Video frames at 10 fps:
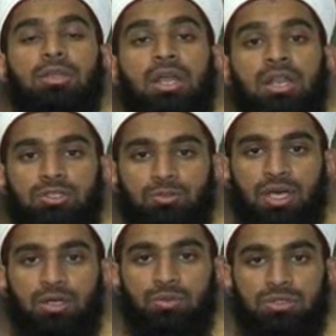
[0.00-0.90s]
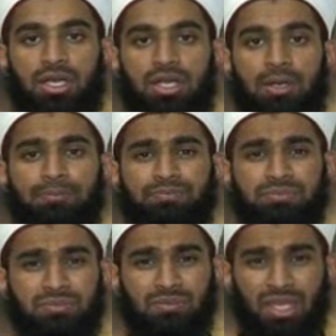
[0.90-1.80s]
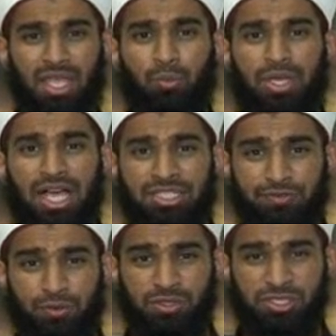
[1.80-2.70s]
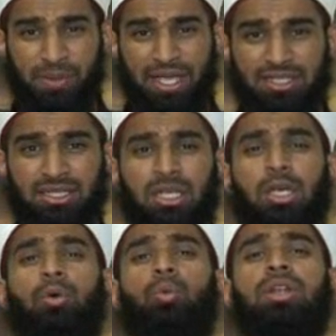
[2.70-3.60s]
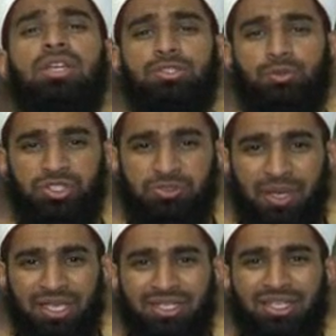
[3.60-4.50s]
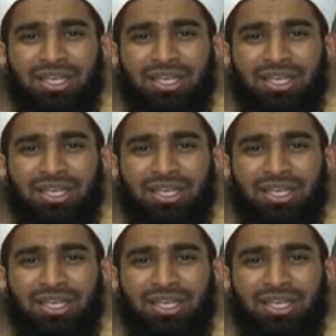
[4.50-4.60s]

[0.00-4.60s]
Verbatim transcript: and Allah subhanahu wa ta'ala. We ask for respect. What is respect?